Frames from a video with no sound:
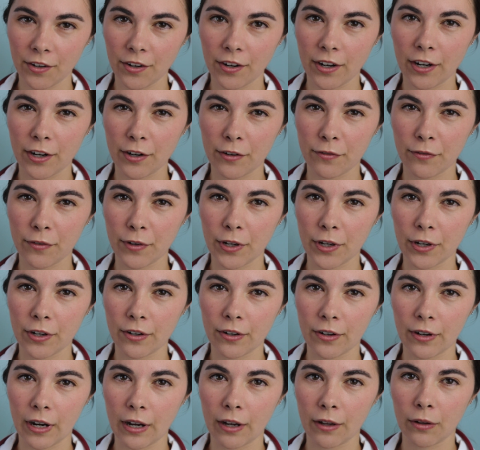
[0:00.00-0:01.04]
You're here for
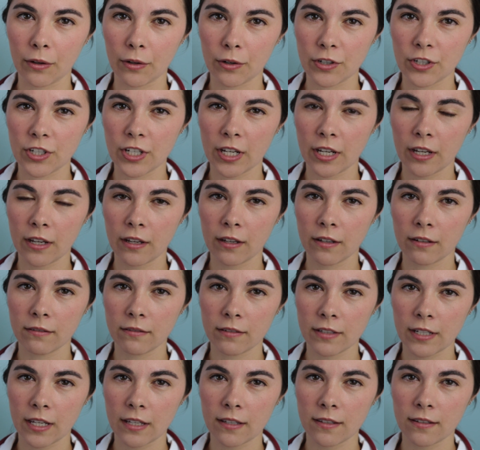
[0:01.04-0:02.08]
your allergy
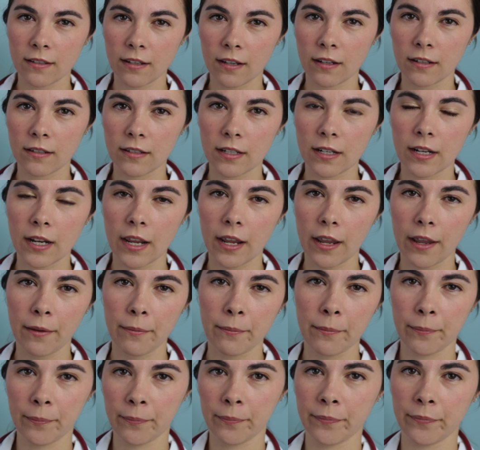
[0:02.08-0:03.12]
testing today.
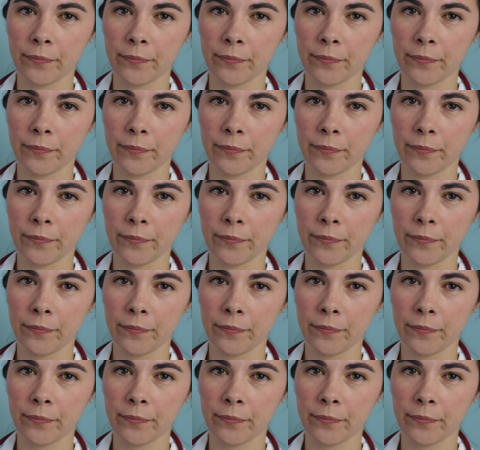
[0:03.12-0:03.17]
